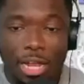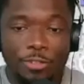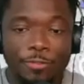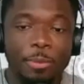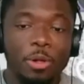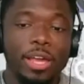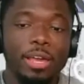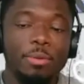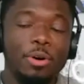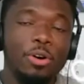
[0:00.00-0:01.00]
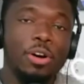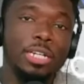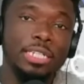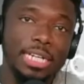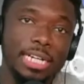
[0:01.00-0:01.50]
football game on
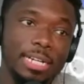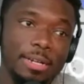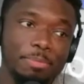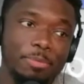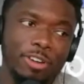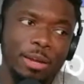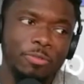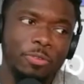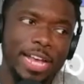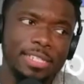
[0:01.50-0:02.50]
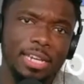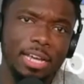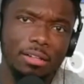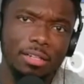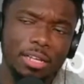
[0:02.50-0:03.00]
um, right before SNL
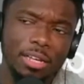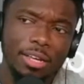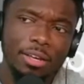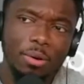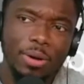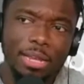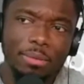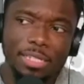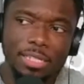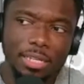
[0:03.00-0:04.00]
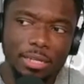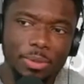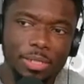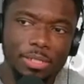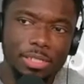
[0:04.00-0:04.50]
on NBC. It
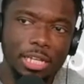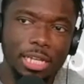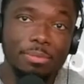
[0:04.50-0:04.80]
was Clemson Notre